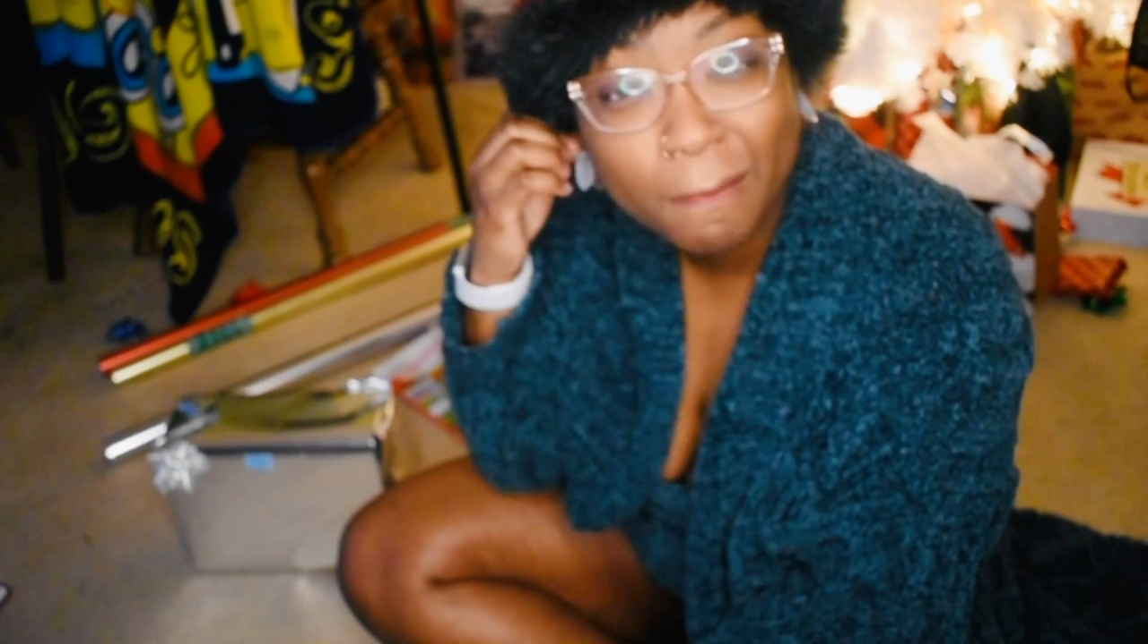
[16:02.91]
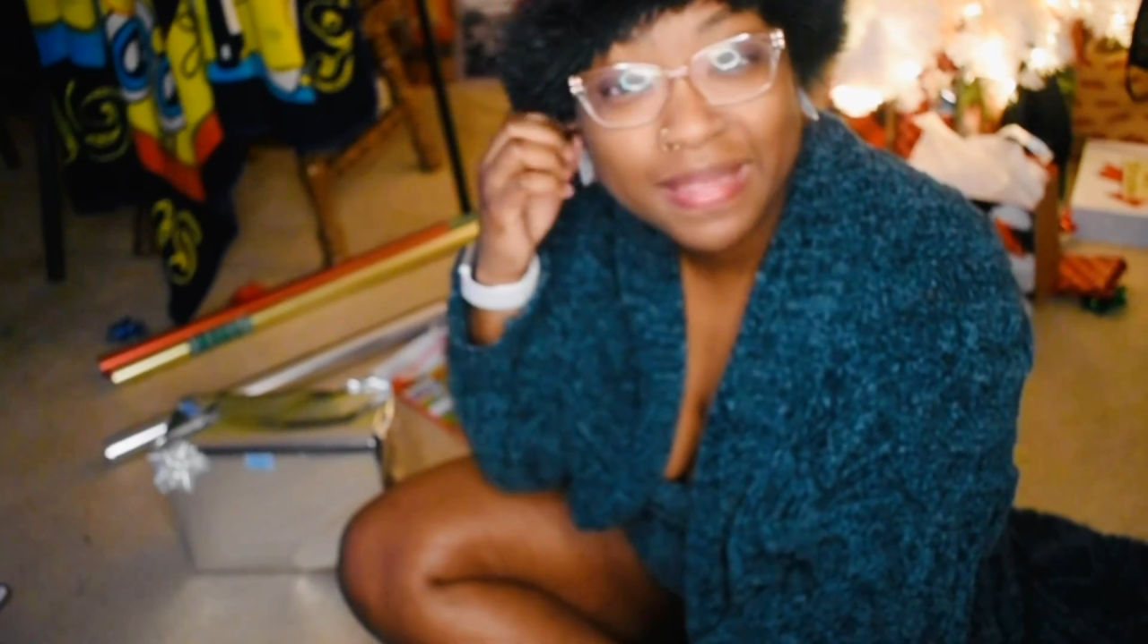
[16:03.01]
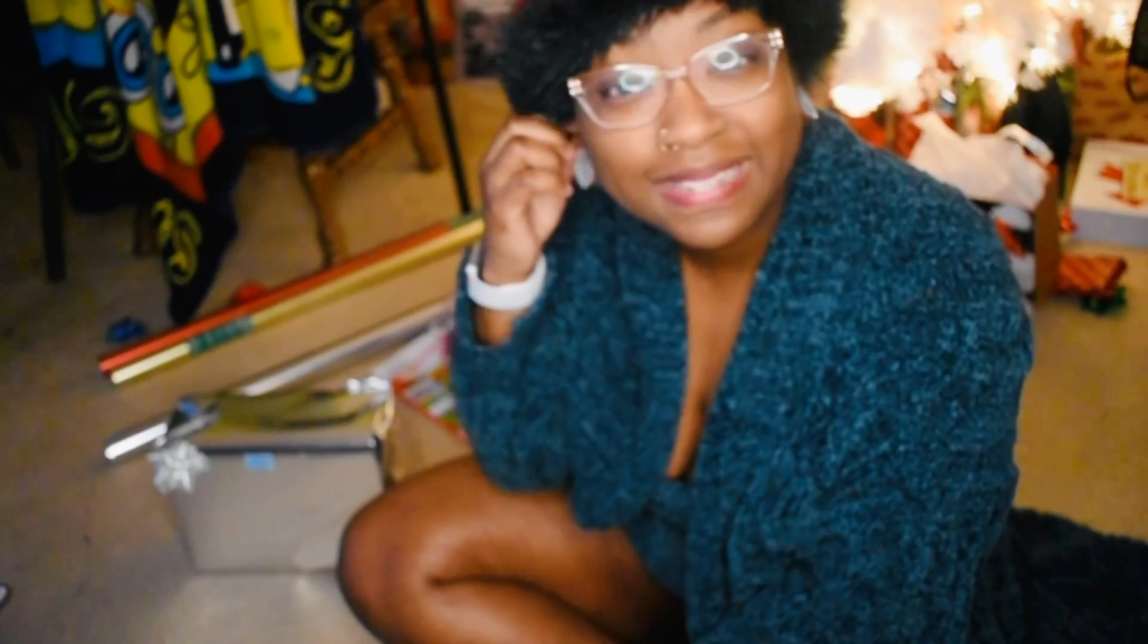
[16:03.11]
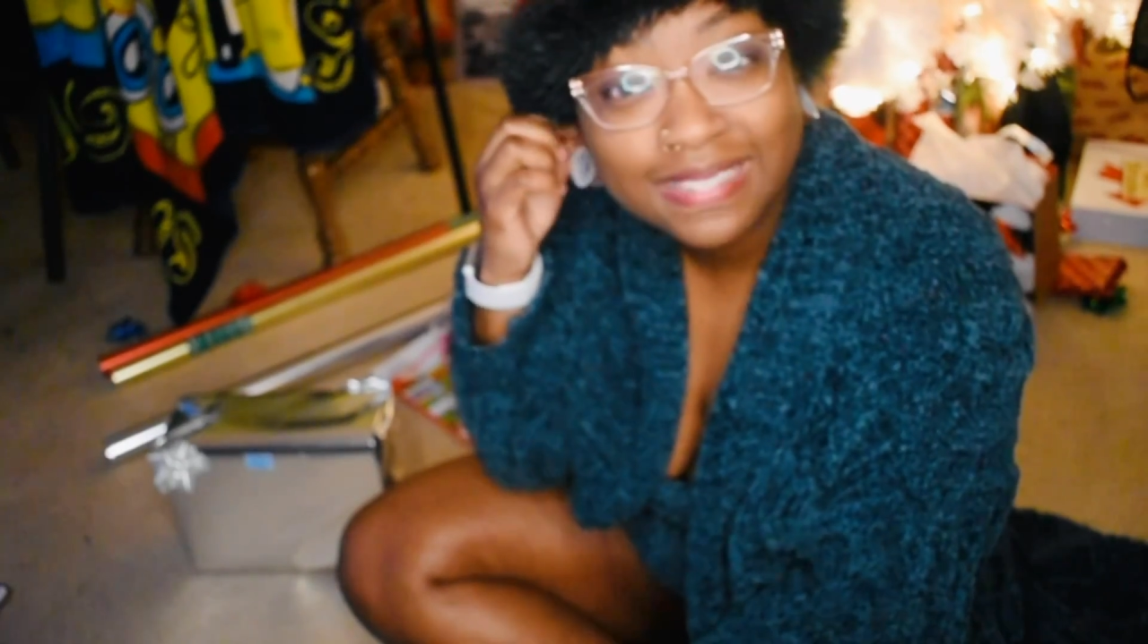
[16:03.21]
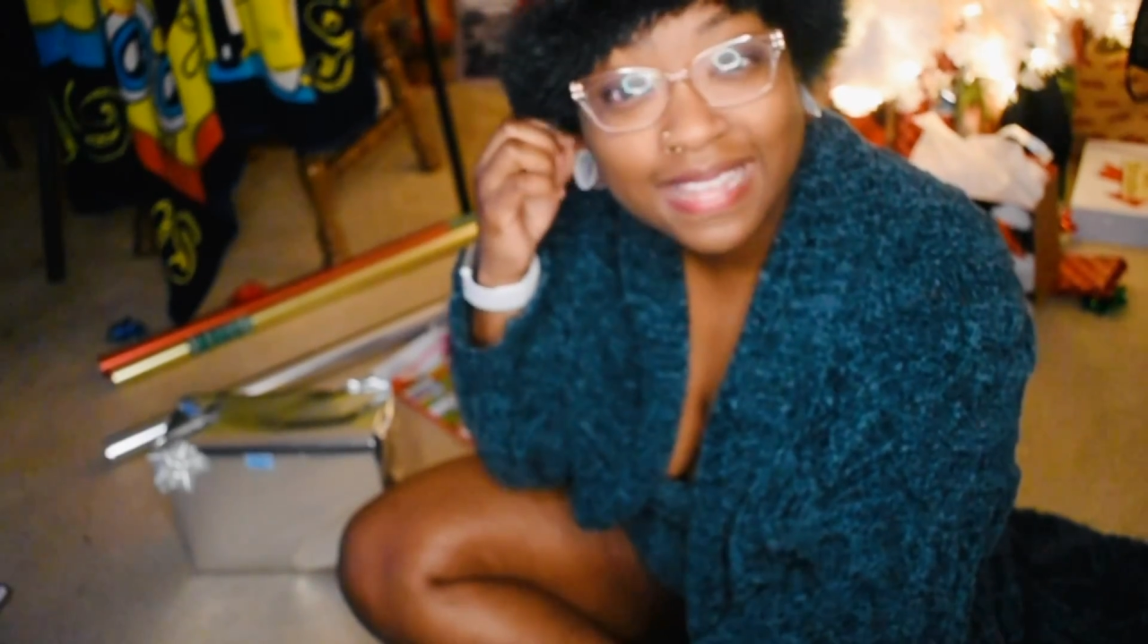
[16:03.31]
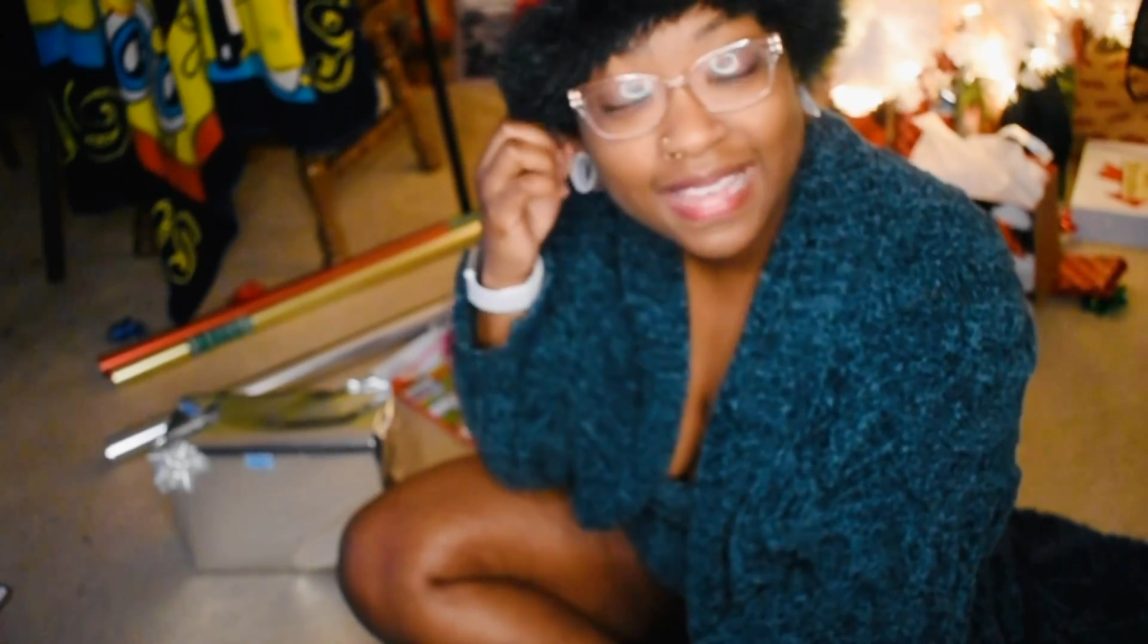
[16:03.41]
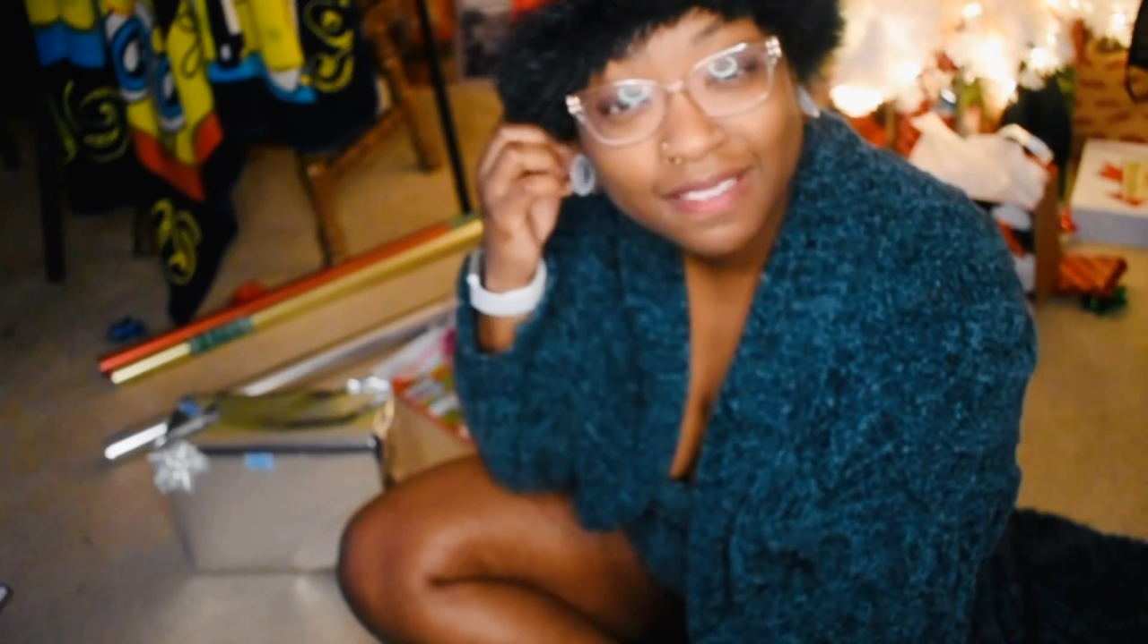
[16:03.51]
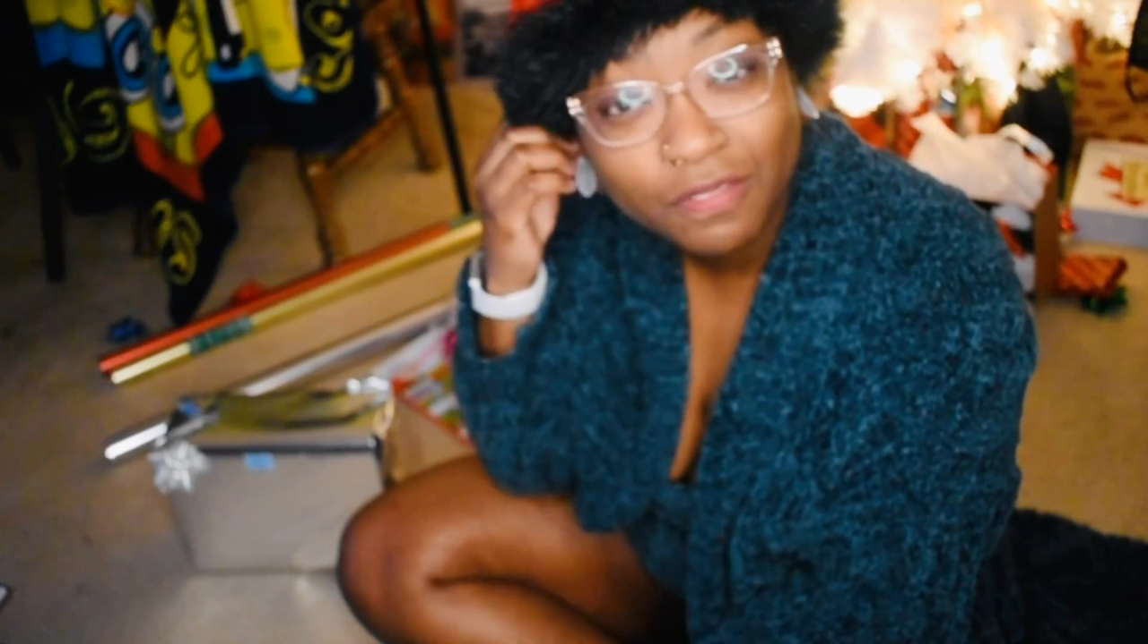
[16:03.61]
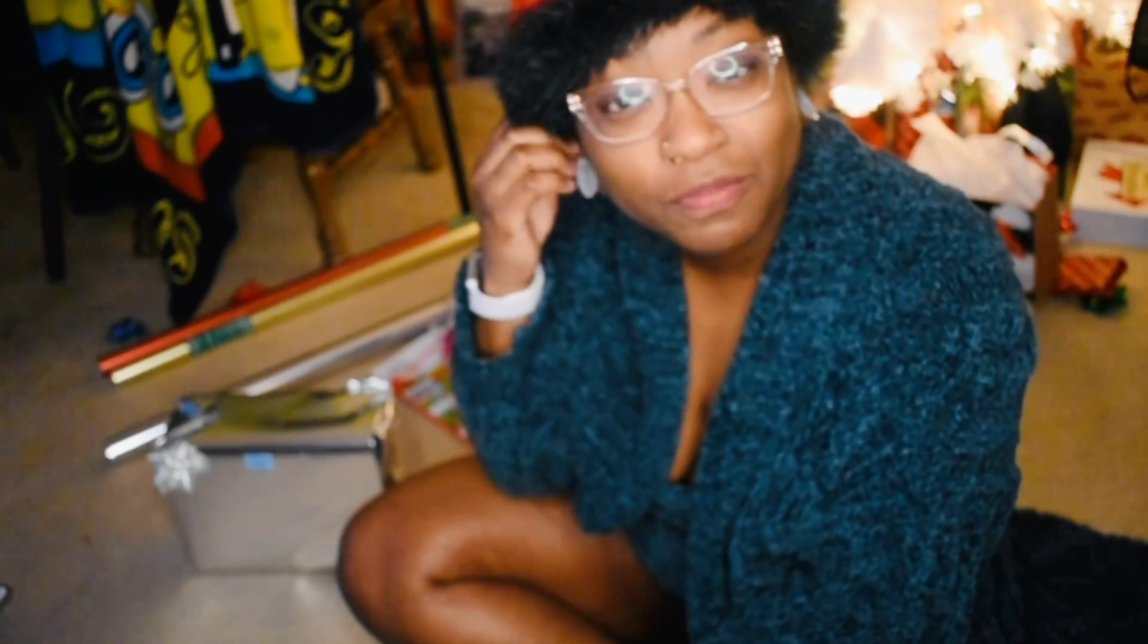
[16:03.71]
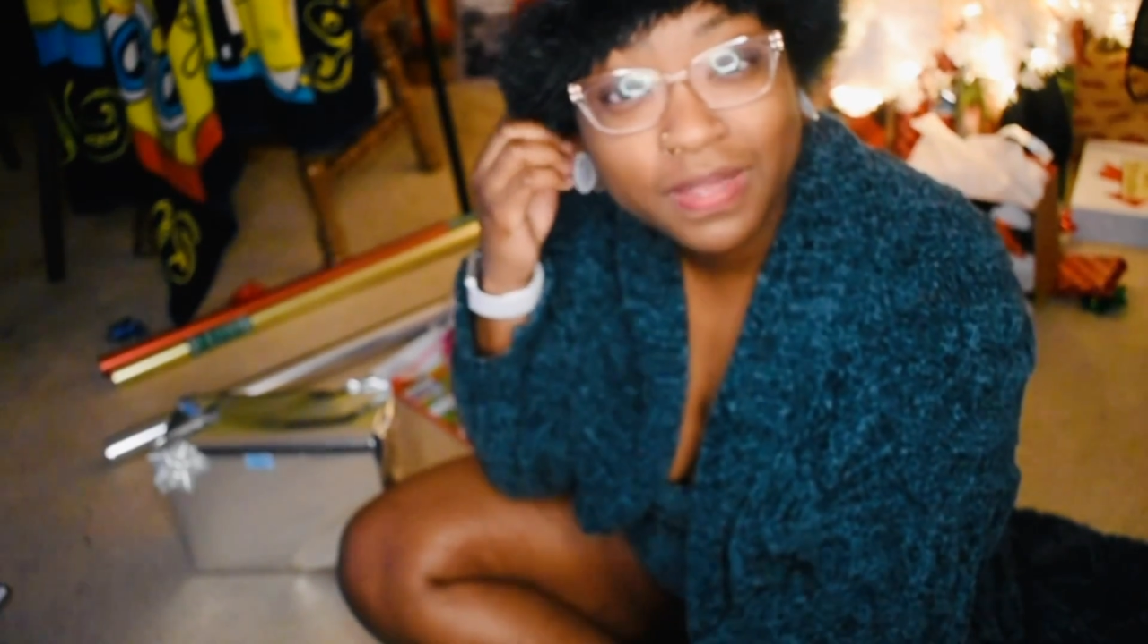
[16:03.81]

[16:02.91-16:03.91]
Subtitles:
Be safe,